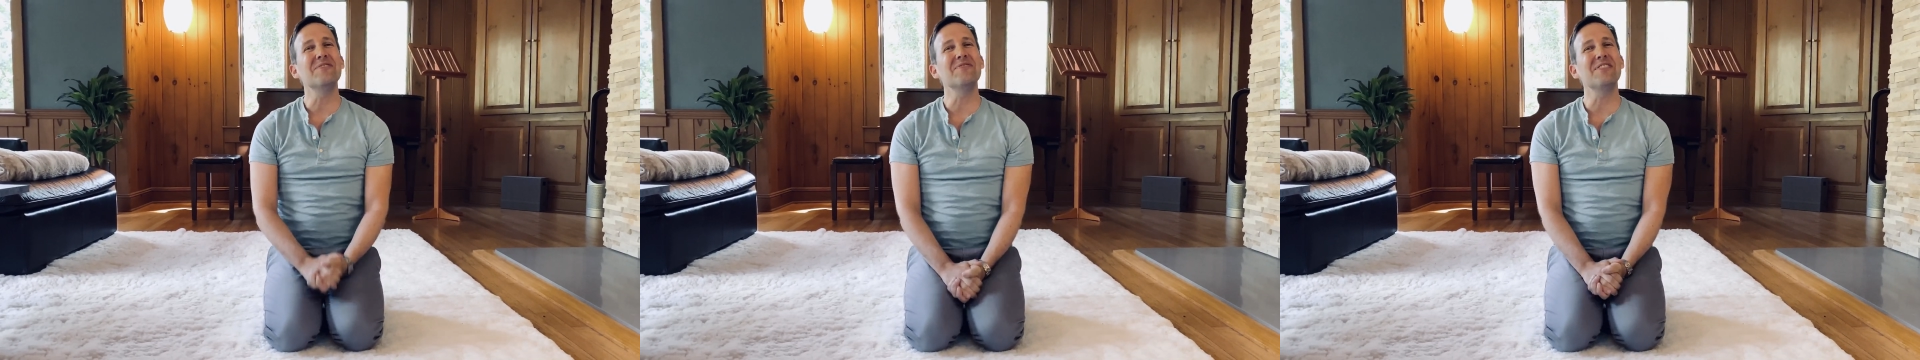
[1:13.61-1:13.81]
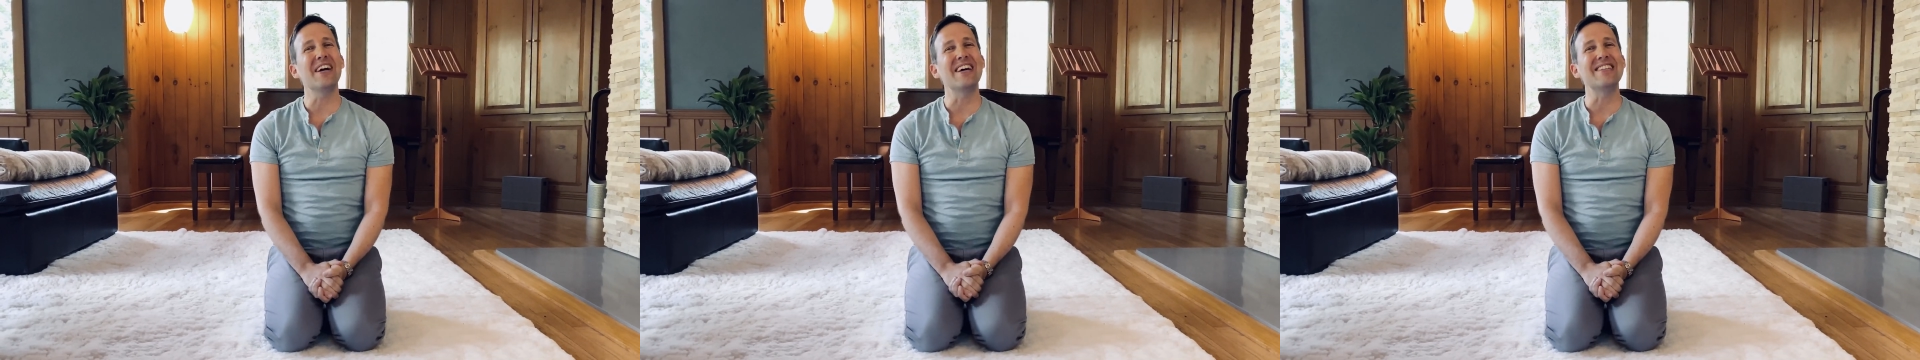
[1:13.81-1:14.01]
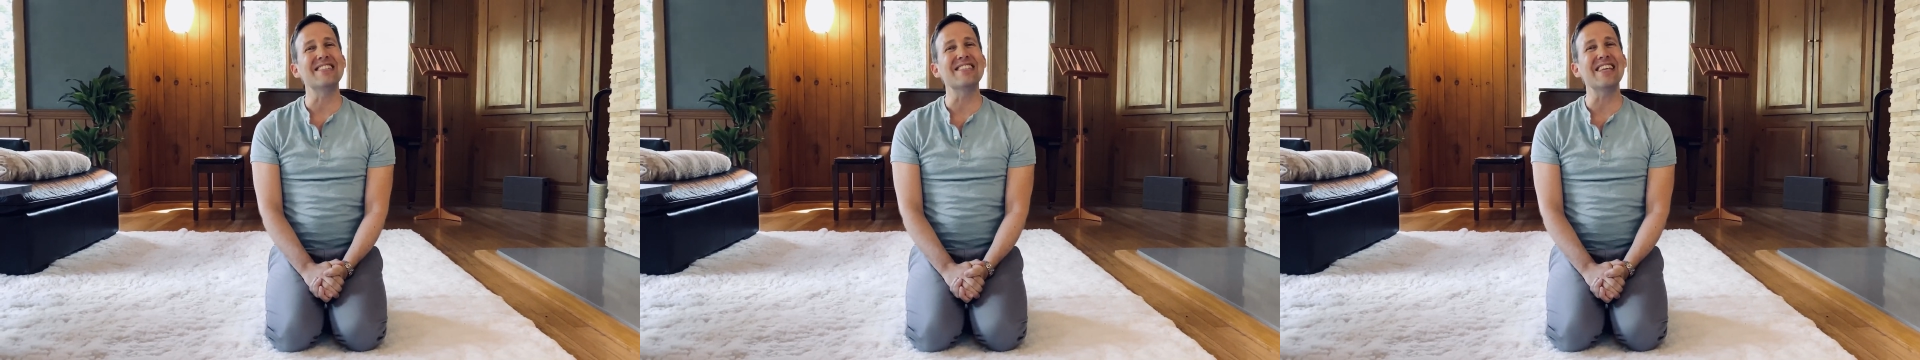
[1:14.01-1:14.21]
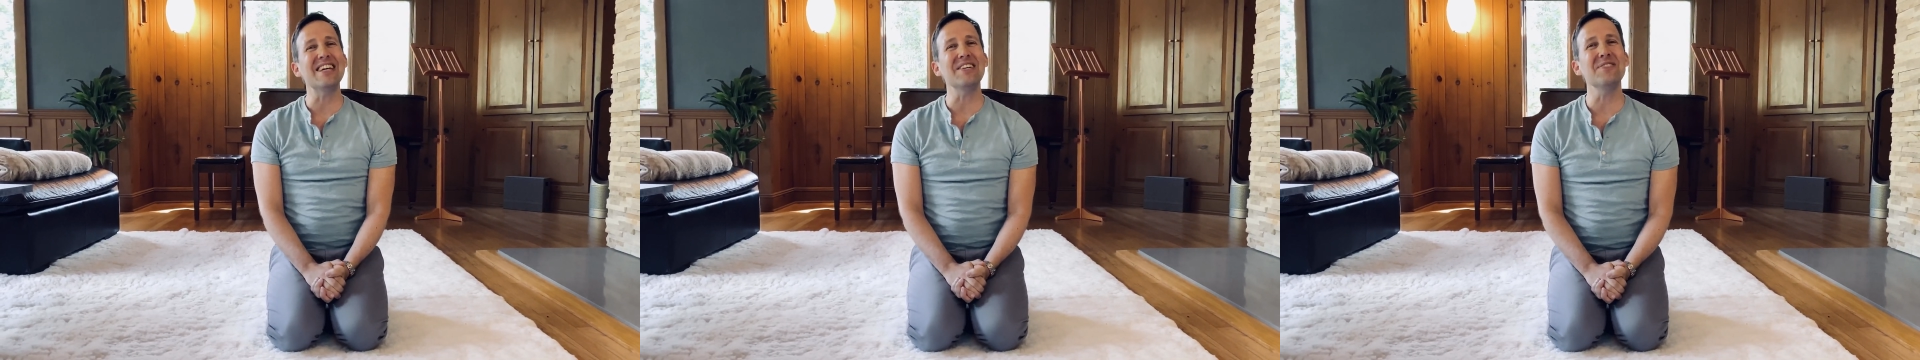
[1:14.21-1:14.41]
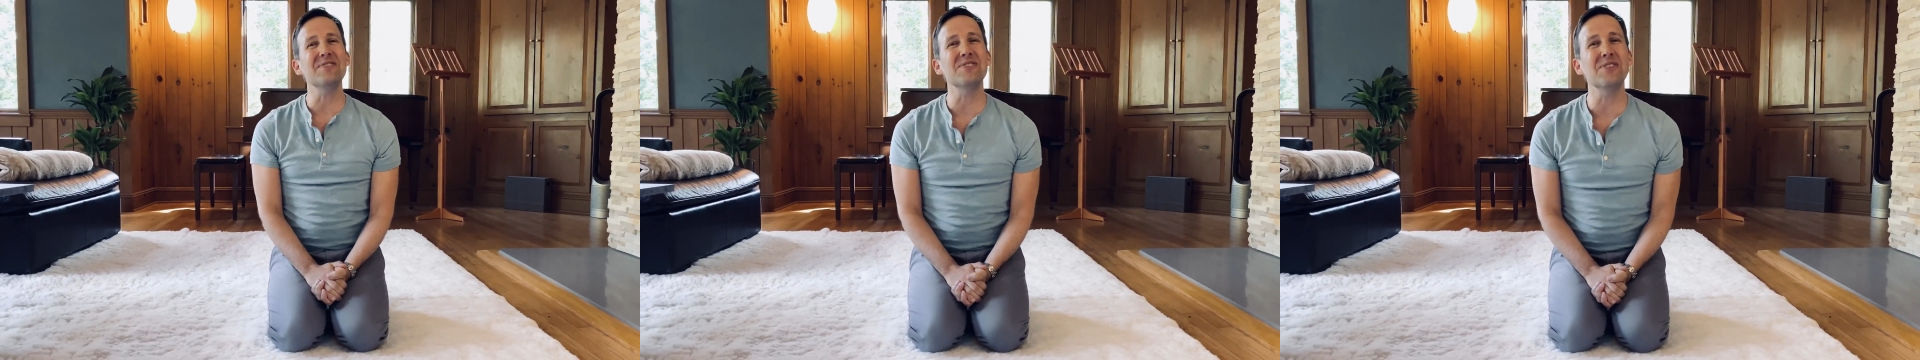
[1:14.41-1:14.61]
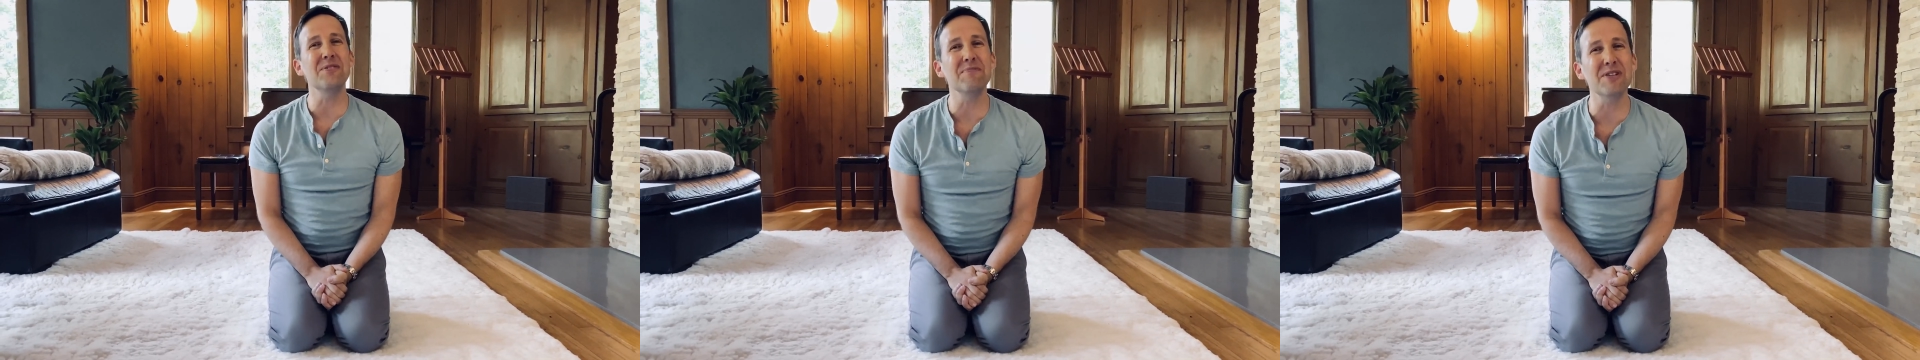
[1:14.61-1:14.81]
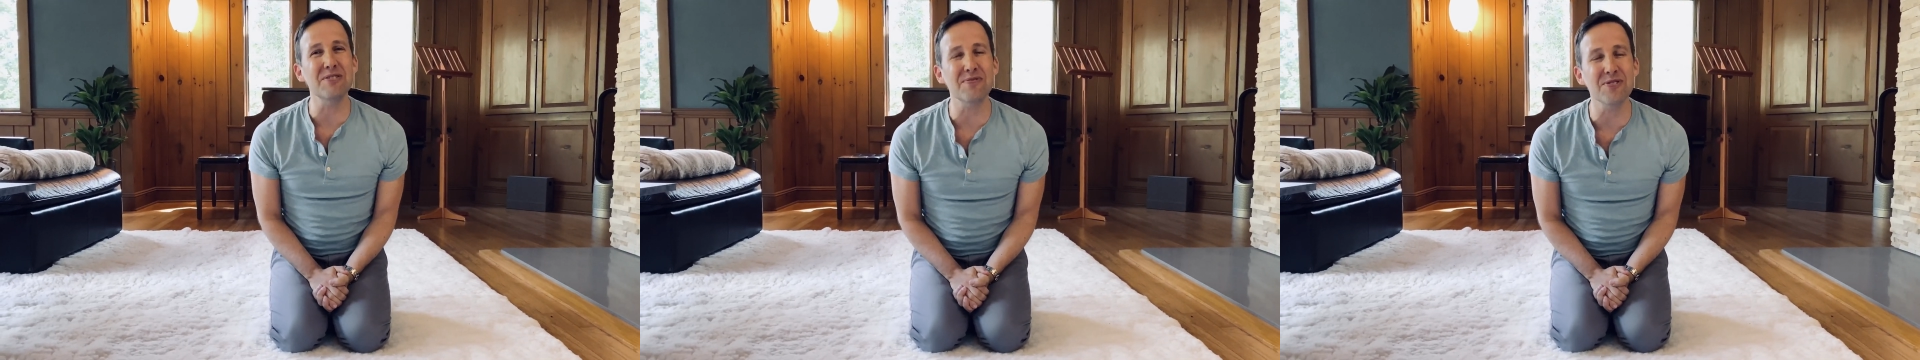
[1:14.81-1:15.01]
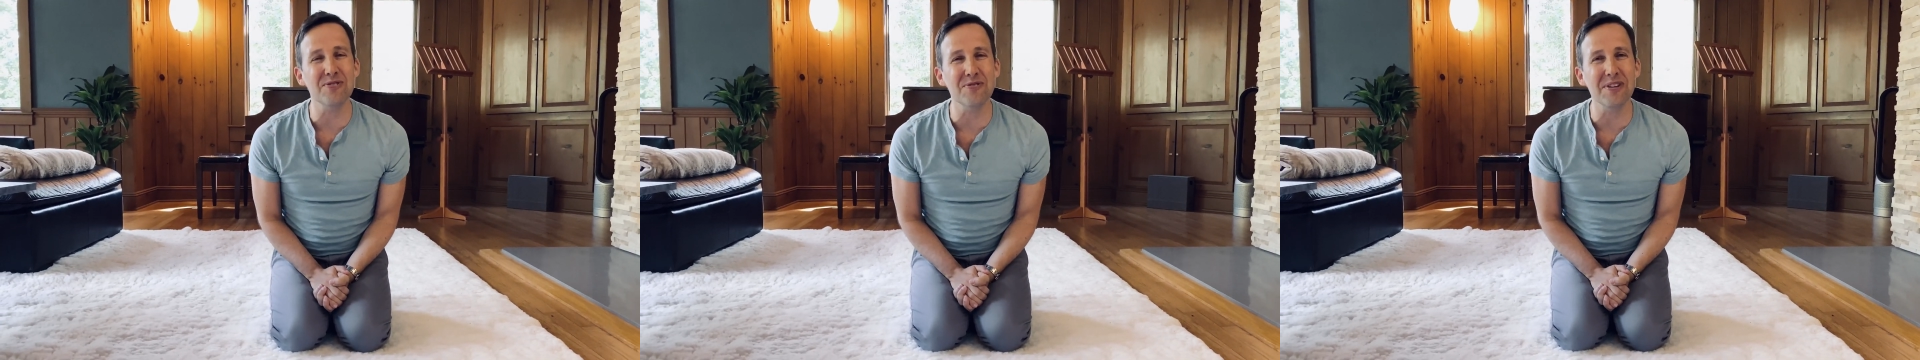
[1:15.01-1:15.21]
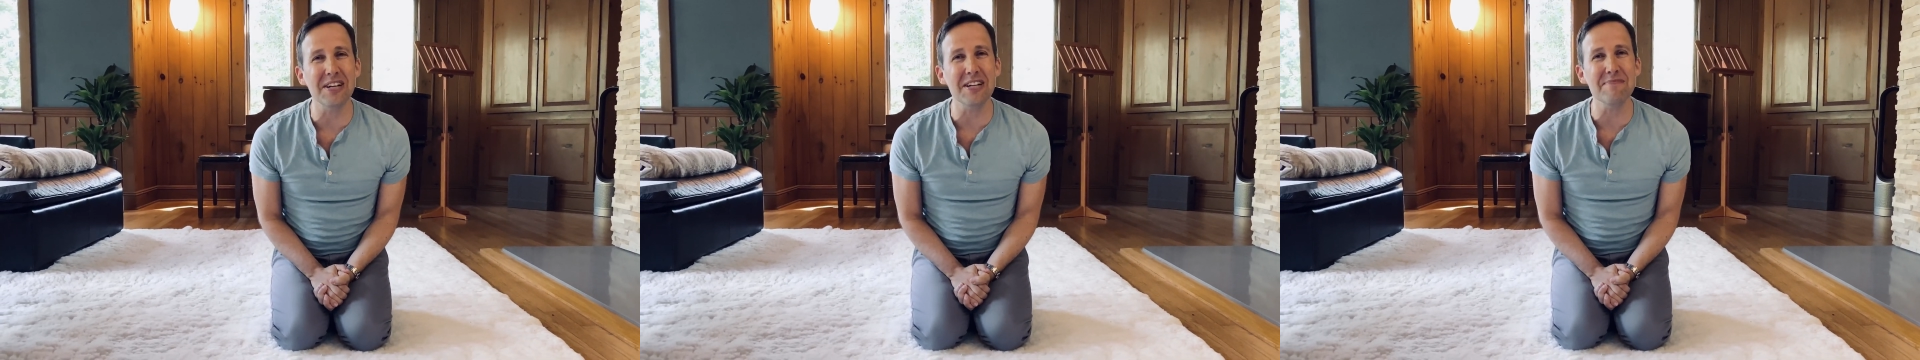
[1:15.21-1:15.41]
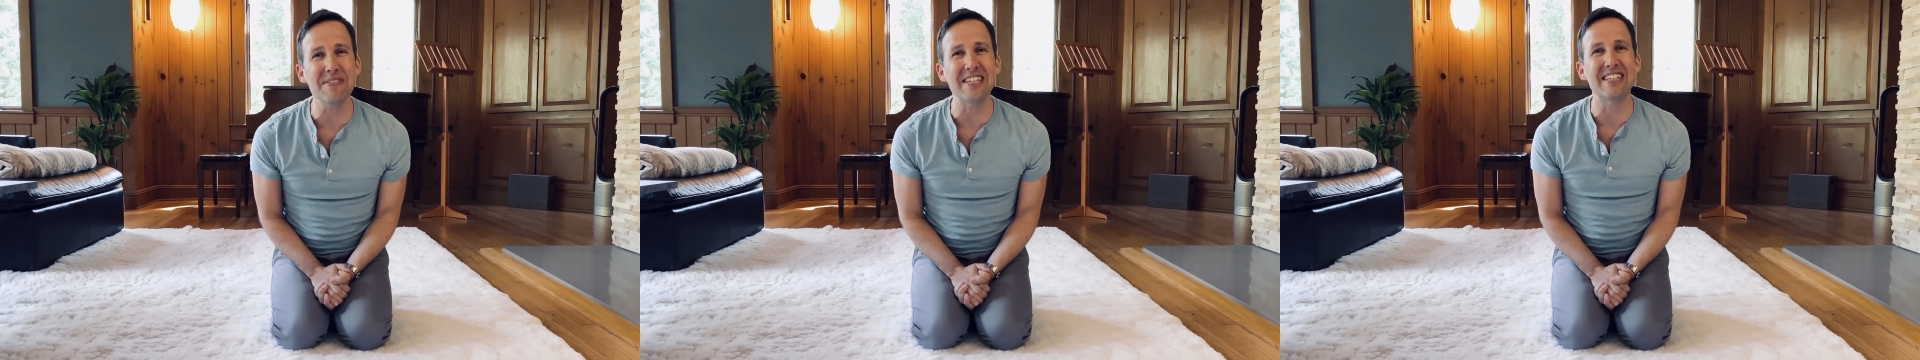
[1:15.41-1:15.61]
friends, thank you so much for
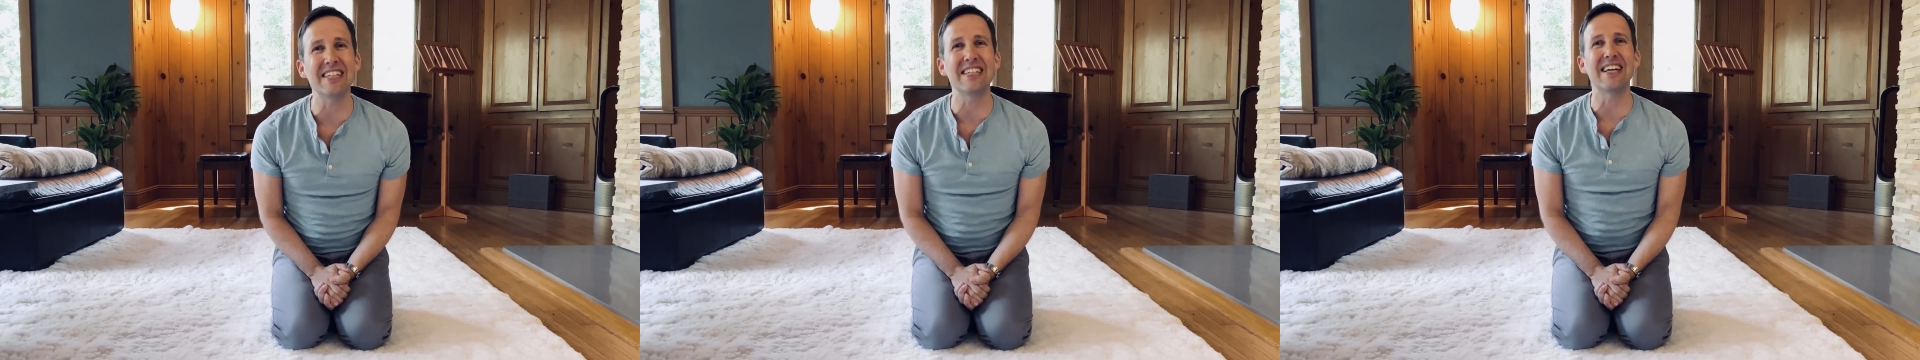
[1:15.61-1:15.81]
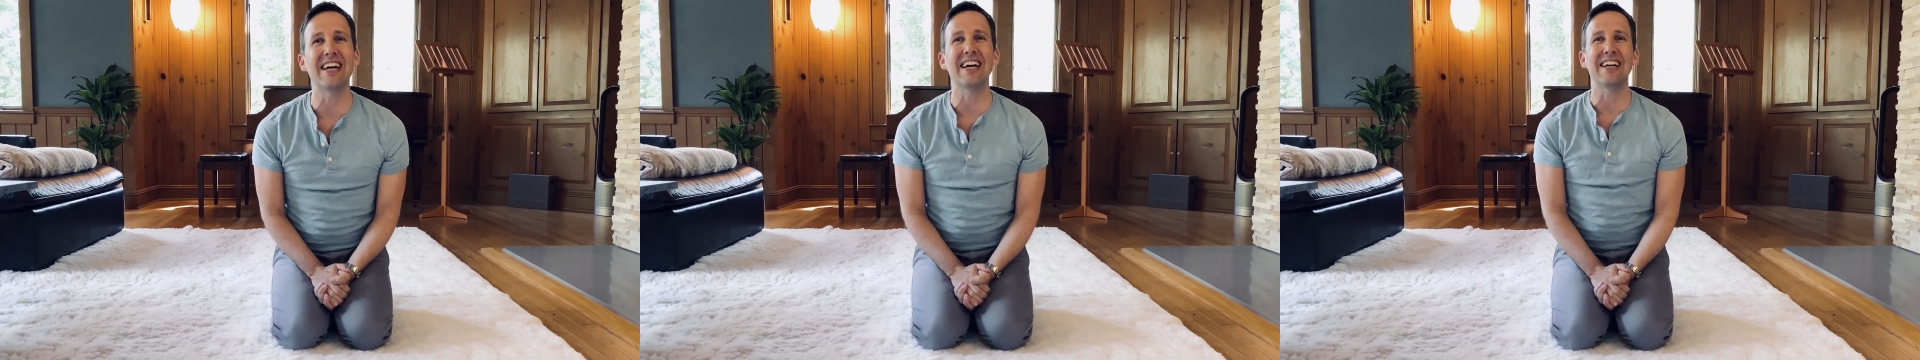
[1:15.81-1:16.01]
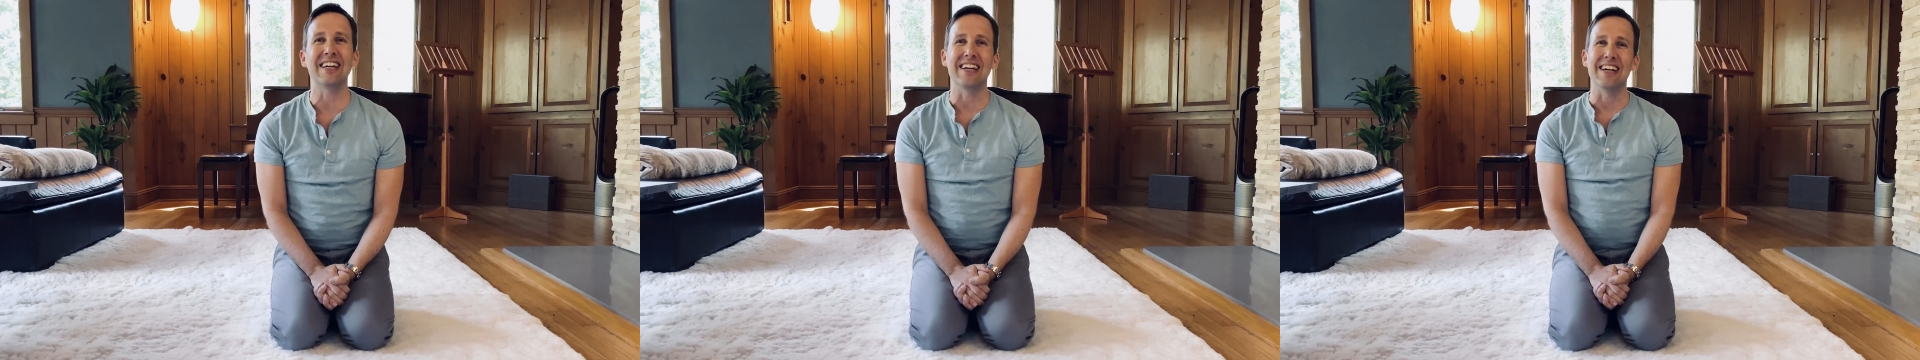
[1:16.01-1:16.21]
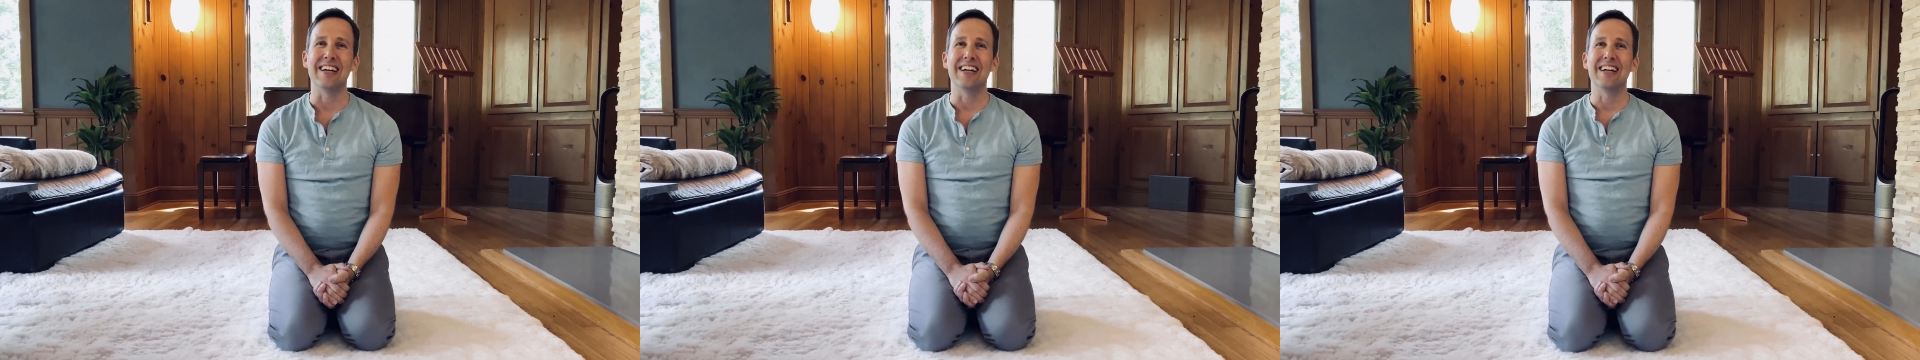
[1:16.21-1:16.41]
joining me today.